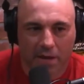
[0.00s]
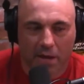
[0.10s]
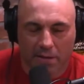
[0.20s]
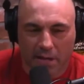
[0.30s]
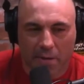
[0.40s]

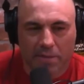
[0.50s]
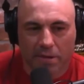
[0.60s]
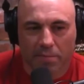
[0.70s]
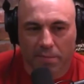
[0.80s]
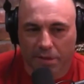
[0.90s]
That's
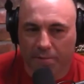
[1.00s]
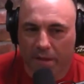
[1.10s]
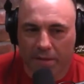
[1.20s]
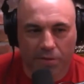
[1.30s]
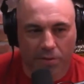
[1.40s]
commentary just
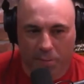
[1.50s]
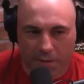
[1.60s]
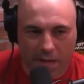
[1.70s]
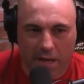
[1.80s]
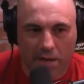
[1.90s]
me doing
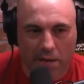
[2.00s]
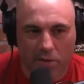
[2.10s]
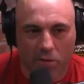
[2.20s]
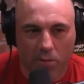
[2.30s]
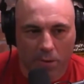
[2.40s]
pretend and
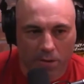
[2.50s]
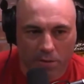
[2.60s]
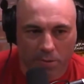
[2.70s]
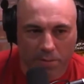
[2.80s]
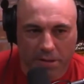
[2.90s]
Goldberg
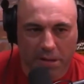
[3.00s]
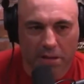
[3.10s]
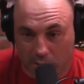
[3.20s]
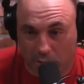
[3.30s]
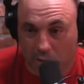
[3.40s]
doing
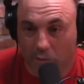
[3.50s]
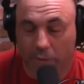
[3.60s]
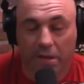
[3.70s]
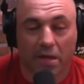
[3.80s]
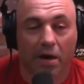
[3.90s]
pretend. Dude, we
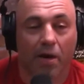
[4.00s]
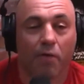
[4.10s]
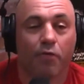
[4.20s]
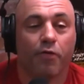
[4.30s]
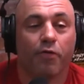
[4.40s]
did a
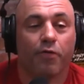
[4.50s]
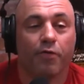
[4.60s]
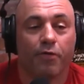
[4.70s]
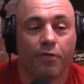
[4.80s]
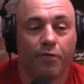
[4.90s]

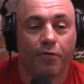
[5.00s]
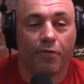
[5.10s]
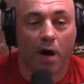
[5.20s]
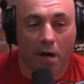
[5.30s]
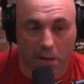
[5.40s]

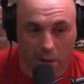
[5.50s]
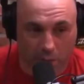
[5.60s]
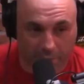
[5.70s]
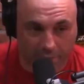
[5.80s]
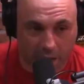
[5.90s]
fuckload
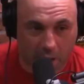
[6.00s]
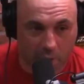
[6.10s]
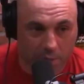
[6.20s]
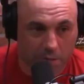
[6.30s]
of hours.